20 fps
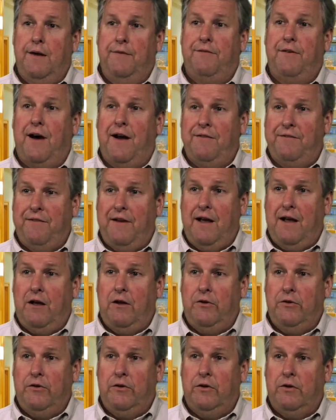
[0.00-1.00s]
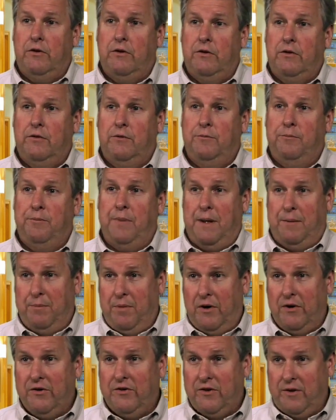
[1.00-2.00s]
If I found bed
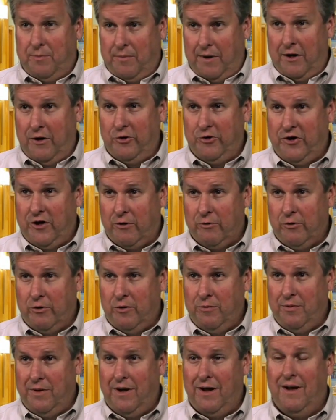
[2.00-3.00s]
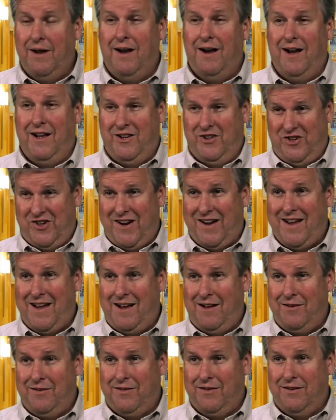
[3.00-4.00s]
bugs in my hotel room, I'd check
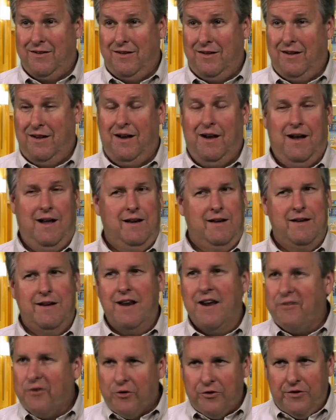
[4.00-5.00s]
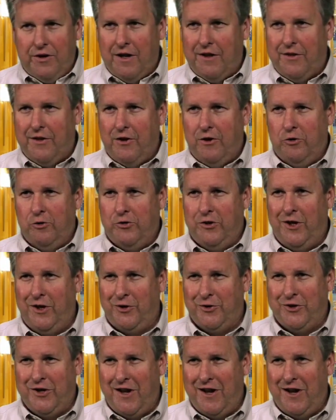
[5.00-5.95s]
out. I'd never stay at that hotel